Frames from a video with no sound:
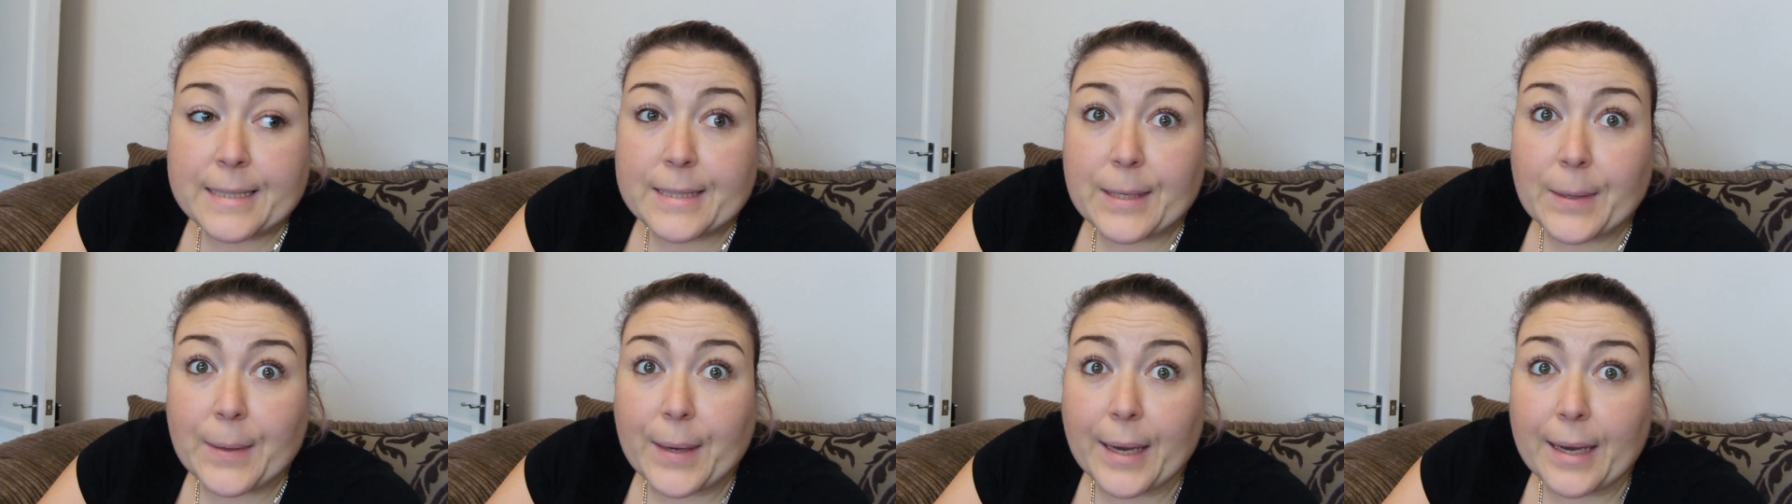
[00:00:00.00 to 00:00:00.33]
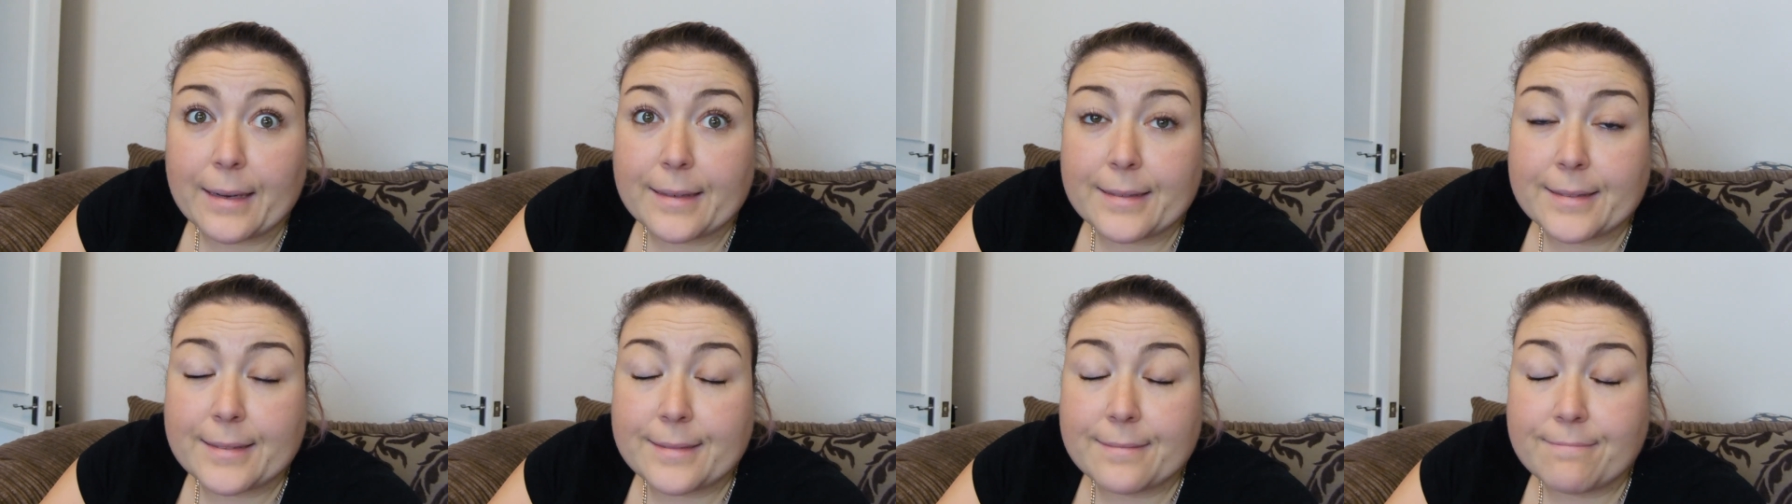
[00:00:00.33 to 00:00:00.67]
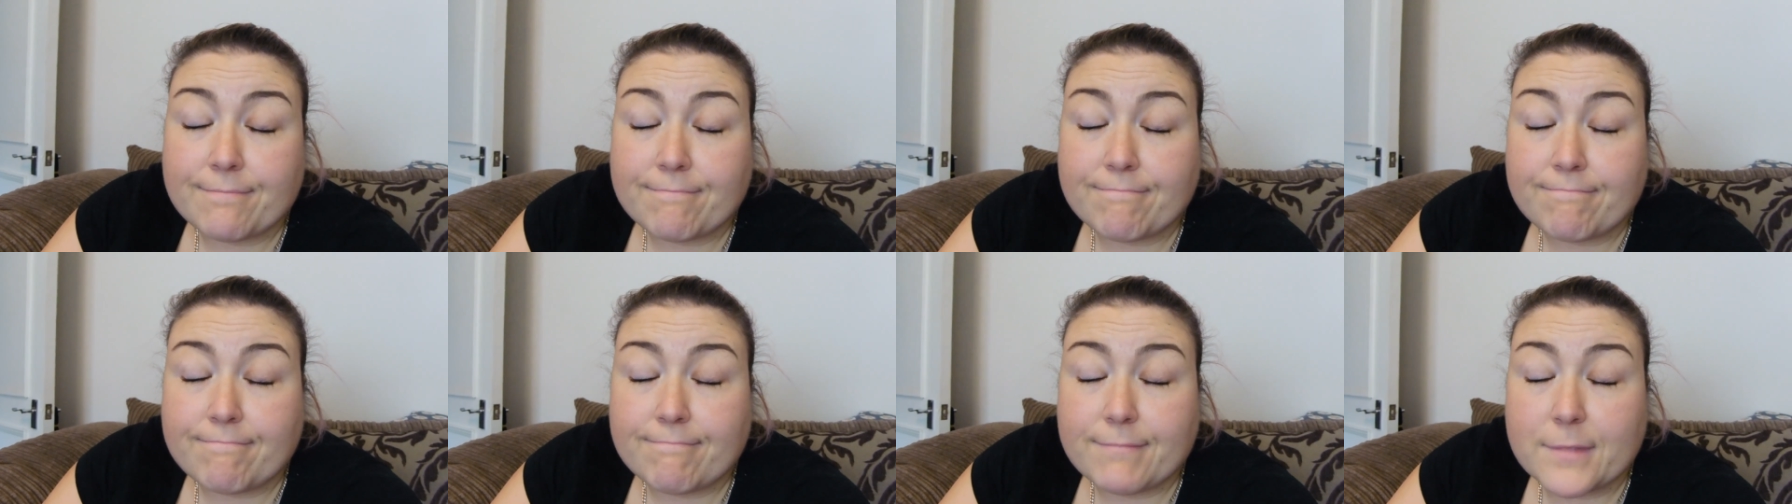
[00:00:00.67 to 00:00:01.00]
So yeah,
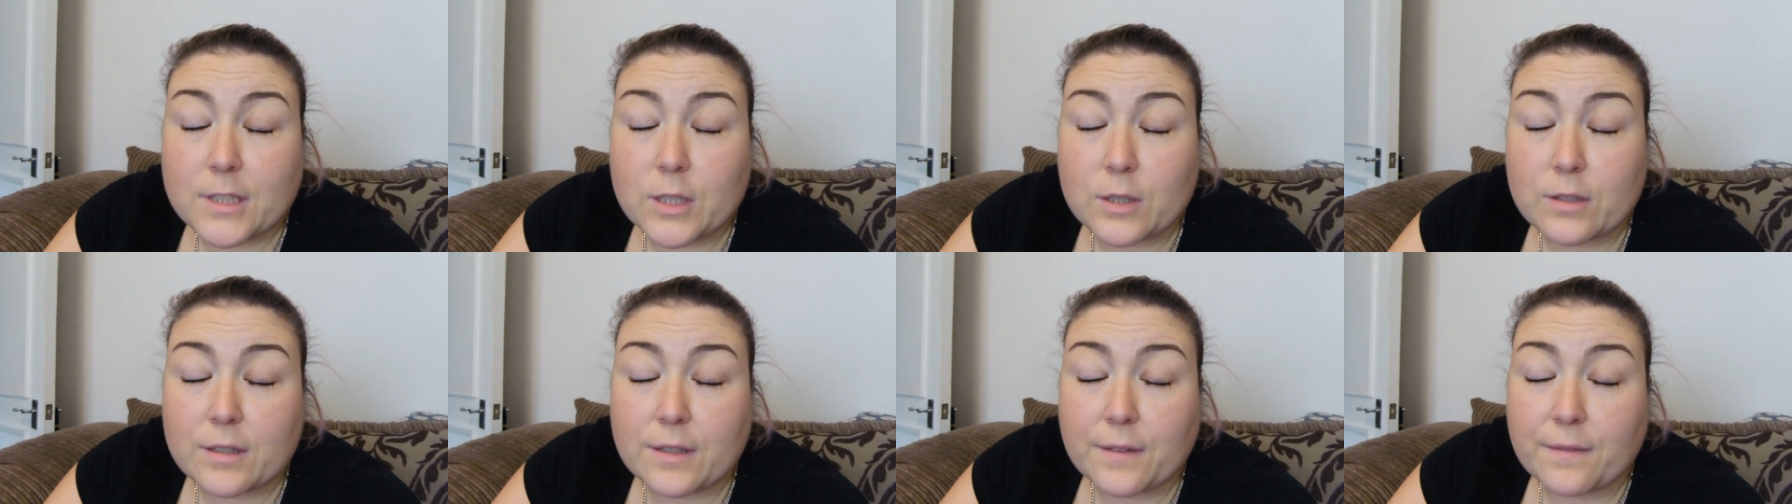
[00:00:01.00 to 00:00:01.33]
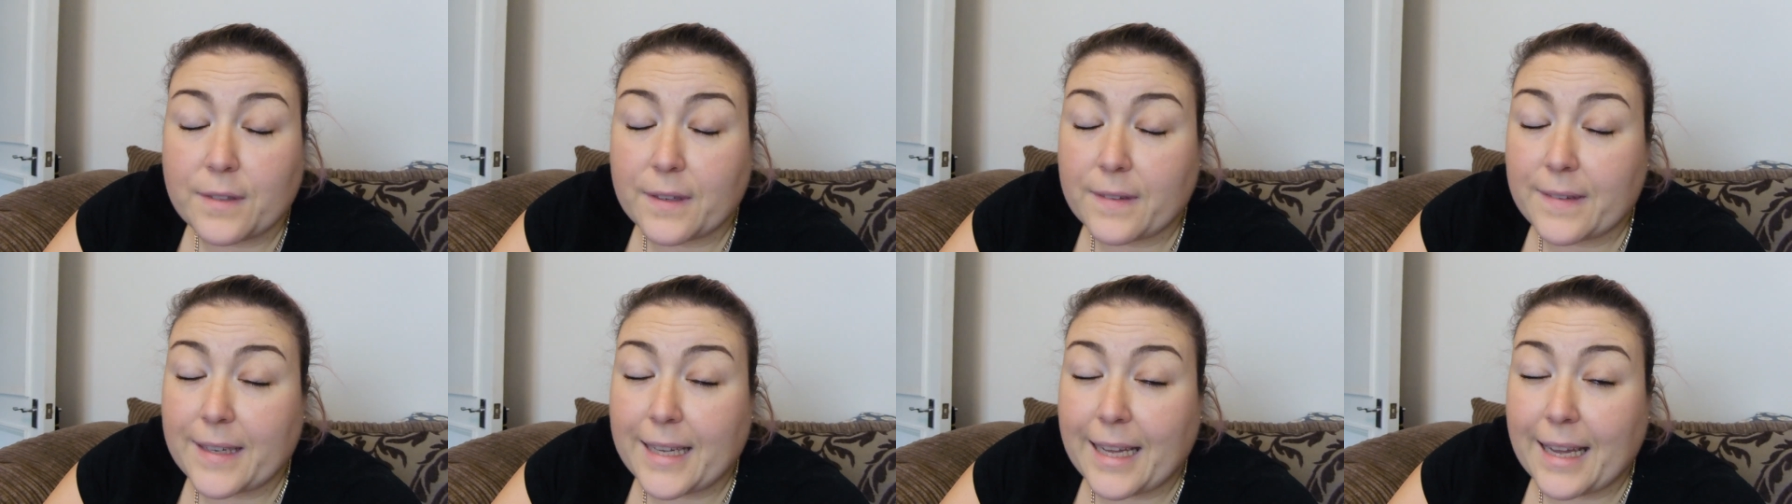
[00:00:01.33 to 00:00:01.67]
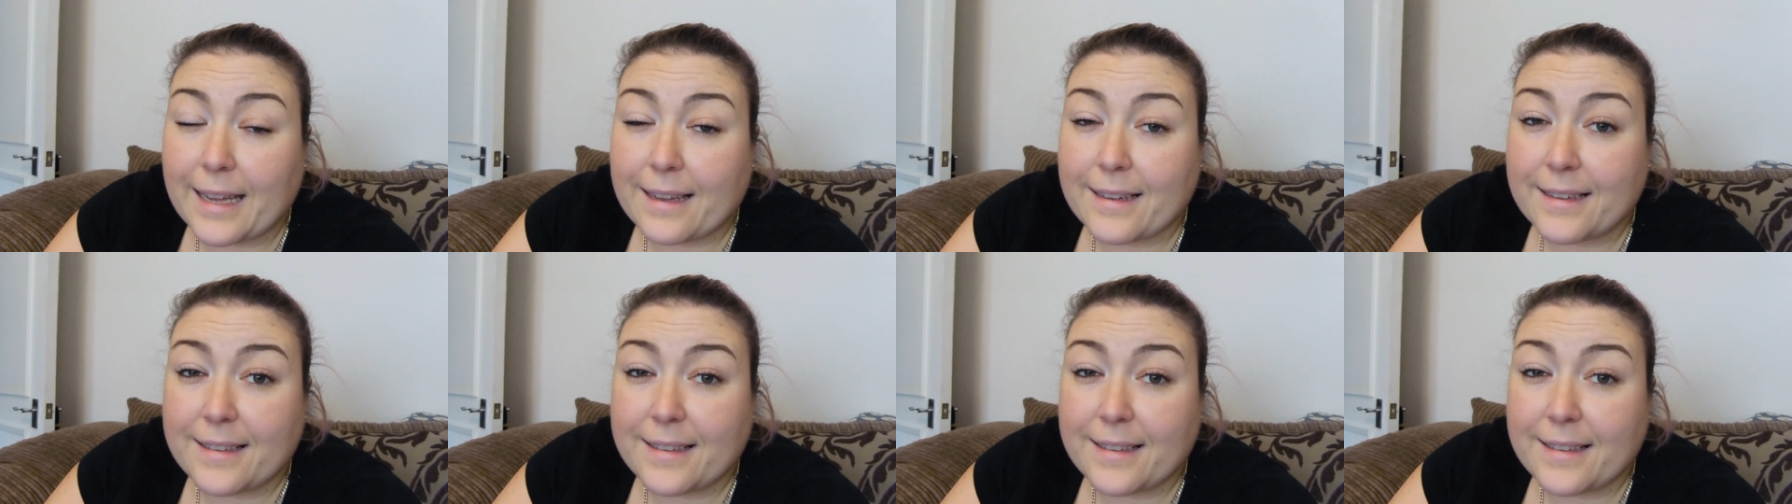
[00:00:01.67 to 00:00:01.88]
not very